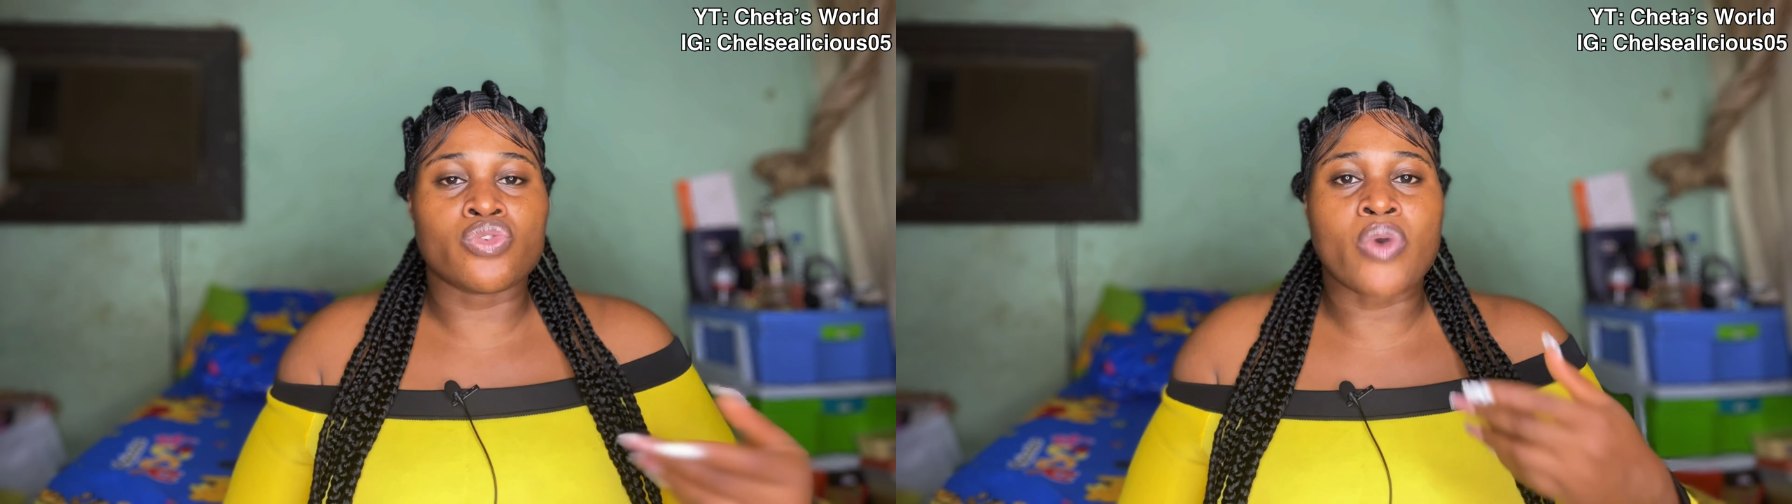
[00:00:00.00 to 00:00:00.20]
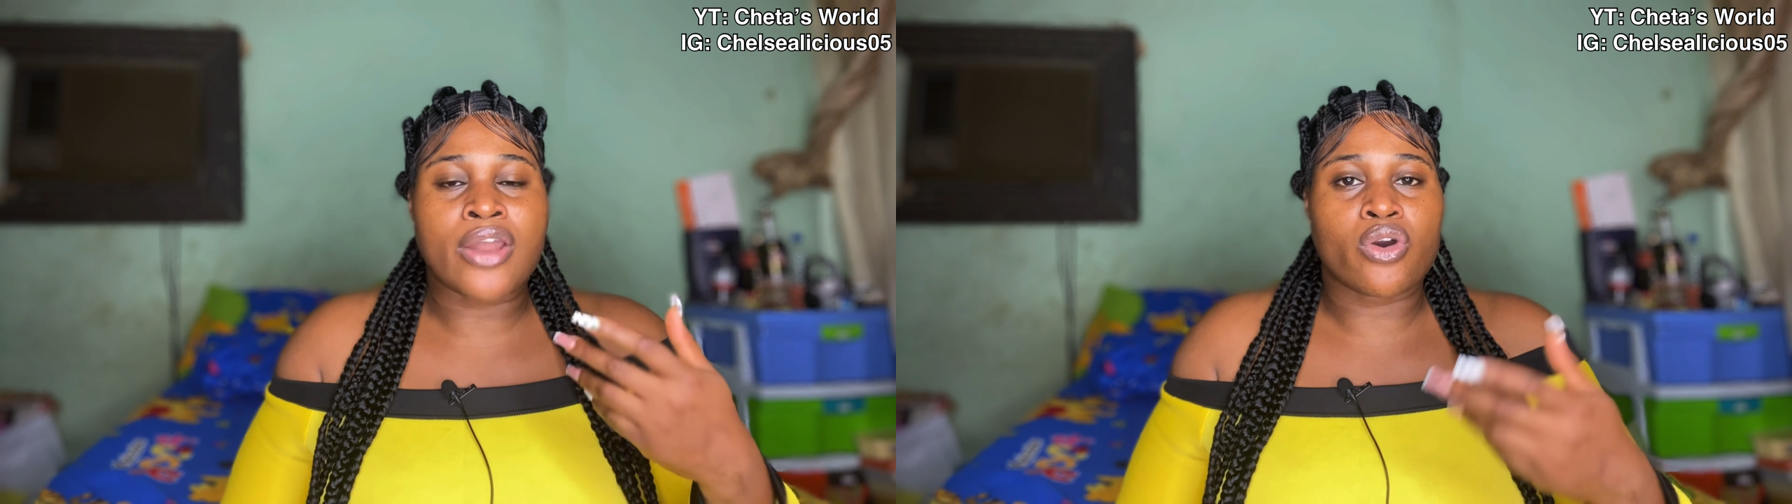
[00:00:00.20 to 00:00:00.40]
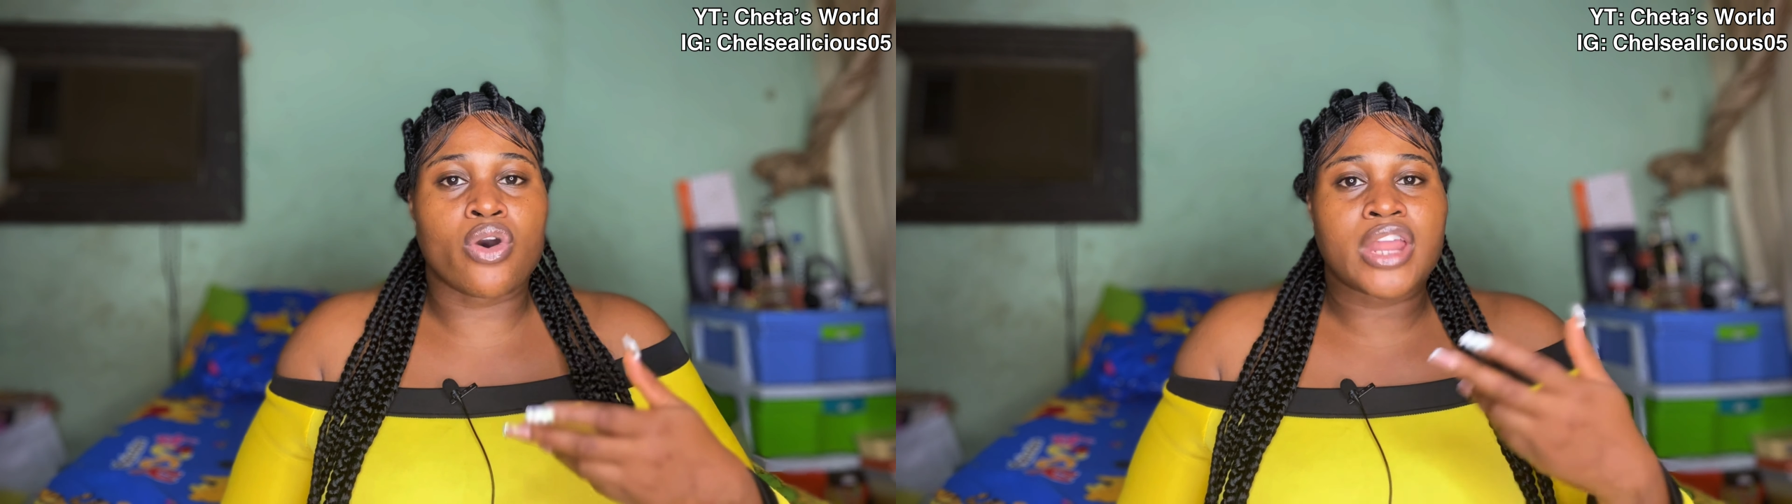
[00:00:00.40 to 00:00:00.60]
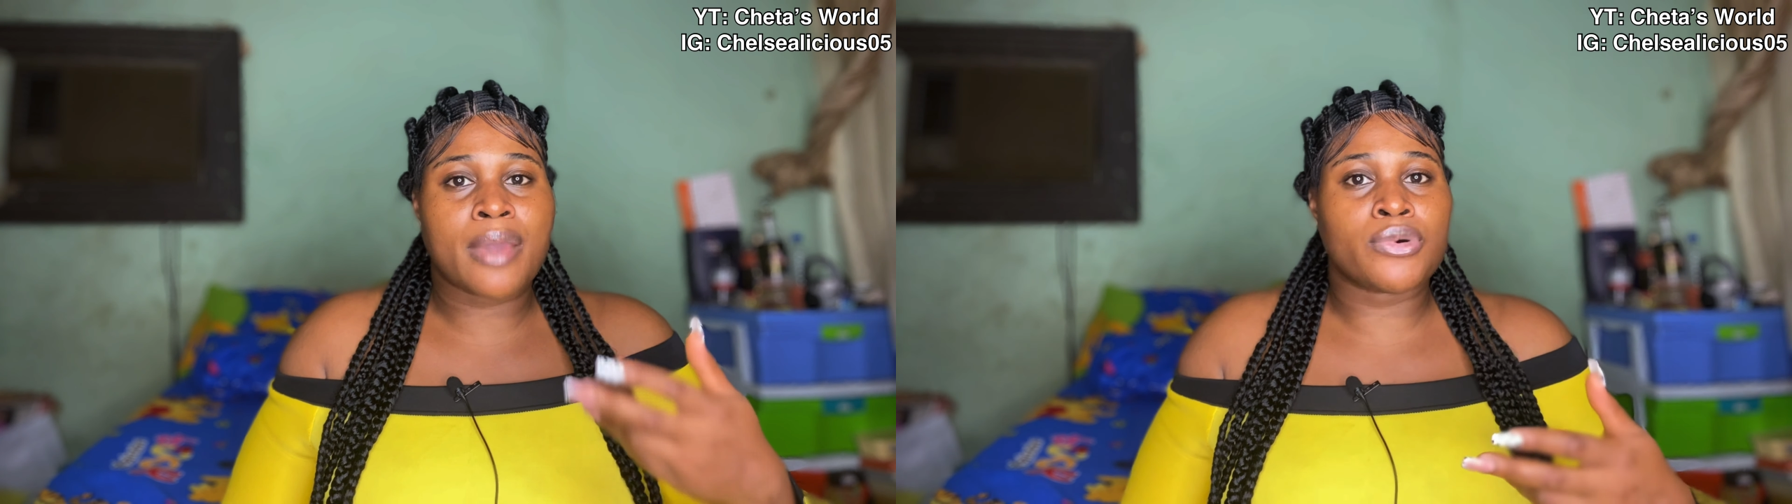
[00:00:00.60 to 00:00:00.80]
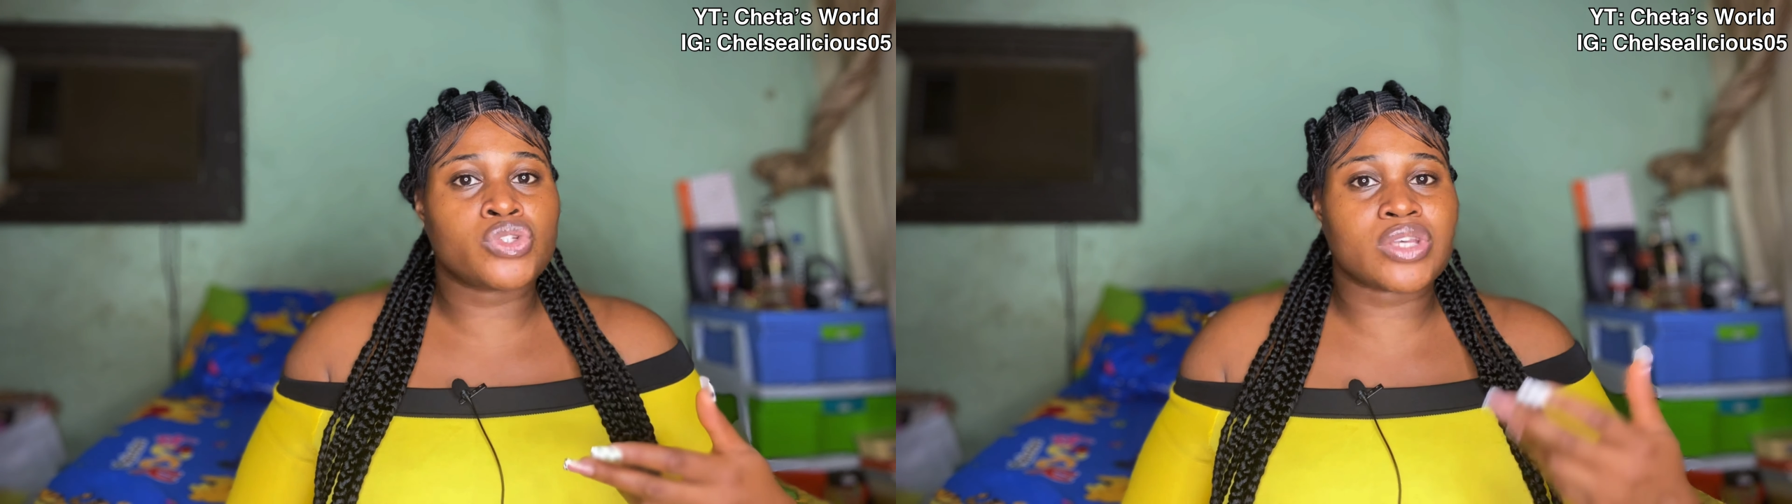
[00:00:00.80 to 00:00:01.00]
you are not
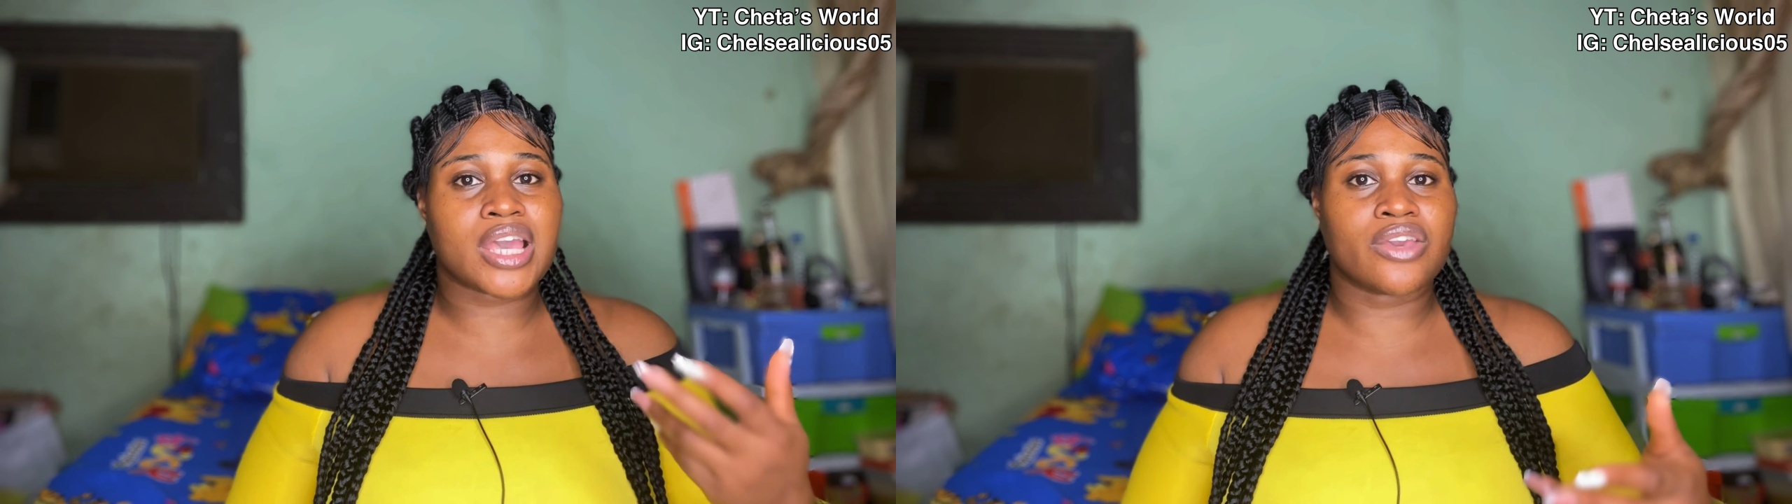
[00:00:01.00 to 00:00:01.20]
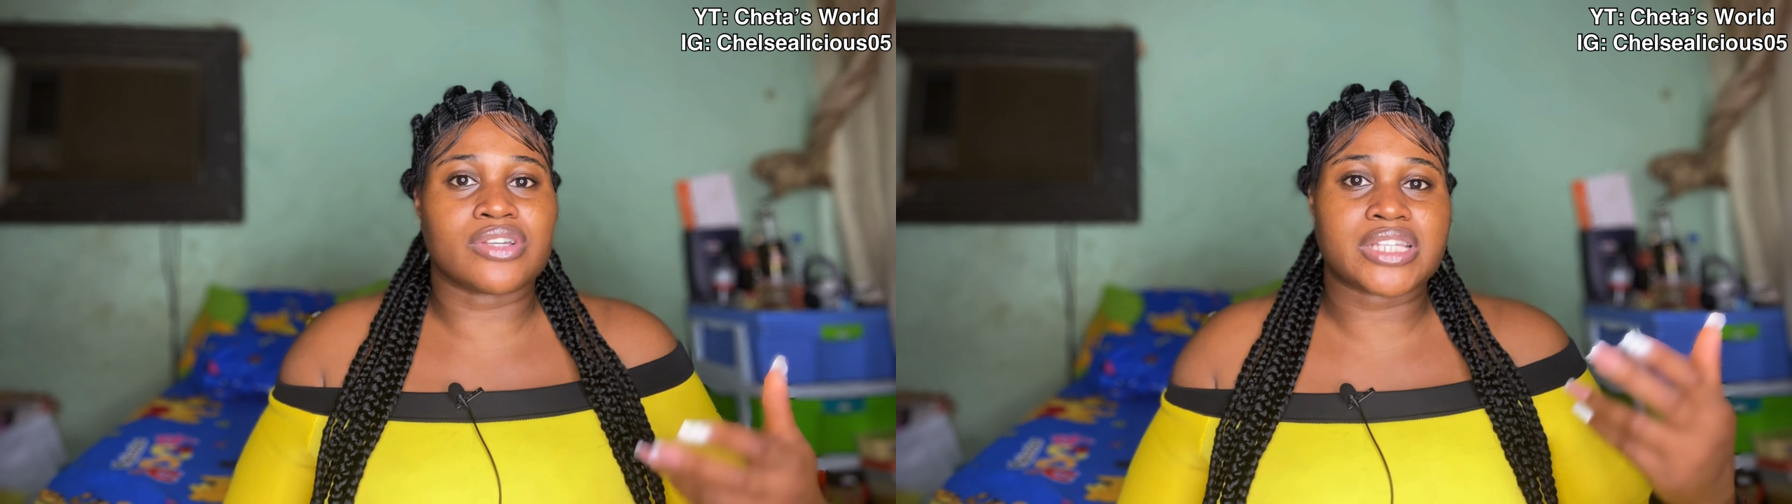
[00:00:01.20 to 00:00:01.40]
unable to get your